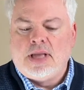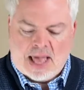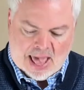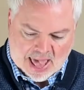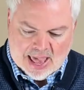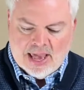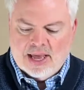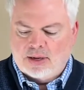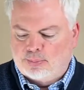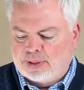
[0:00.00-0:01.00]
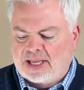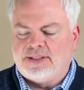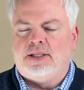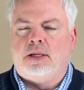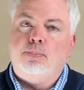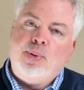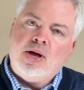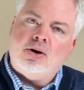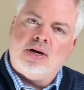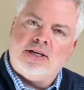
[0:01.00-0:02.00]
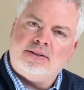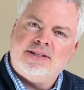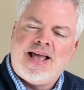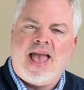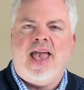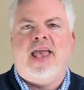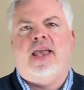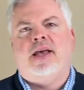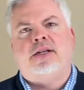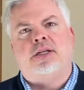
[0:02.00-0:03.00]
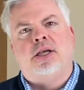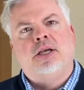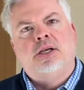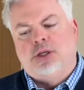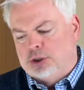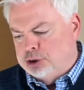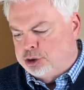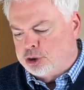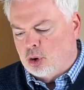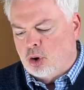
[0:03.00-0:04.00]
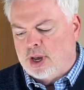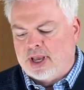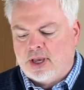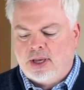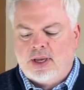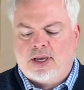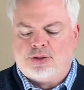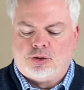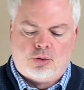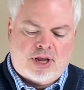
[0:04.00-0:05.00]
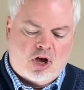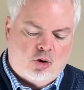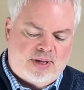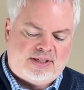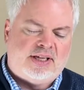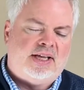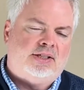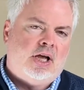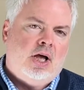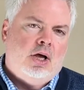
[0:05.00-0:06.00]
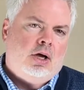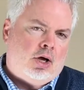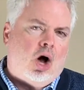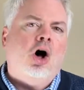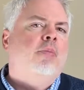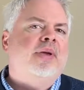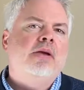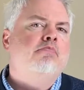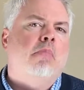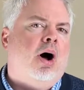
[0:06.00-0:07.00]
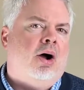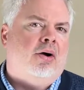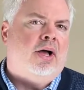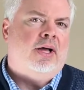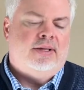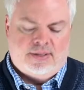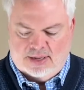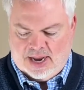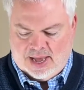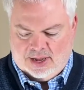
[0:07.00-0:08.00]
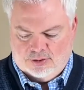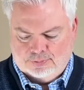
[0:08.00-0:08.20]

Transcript: and blessing, bitterness and joy. And so Naomi says, "Call me Mara now."